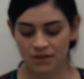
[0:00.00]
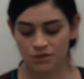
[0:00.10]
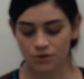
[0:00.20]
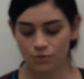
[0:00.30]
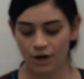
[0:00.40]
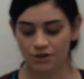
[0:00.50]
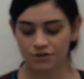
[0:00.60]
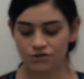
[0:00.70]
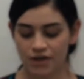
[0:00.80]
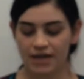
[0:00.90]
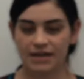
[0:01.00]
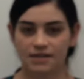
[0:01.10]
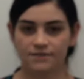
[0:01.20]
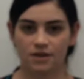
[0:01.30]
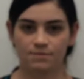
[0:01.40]
So where do training
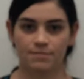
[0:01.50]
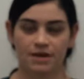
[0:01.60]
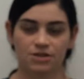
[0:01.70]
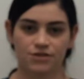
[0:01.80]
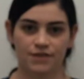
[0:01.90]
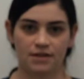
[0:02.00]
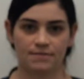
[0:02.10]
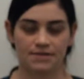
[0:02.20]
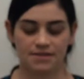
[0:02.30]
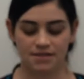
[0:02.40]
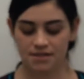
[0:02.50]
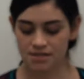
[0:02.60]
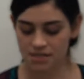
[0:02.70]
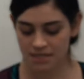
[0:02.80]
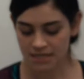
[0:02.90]
and development managers fit in the businesses?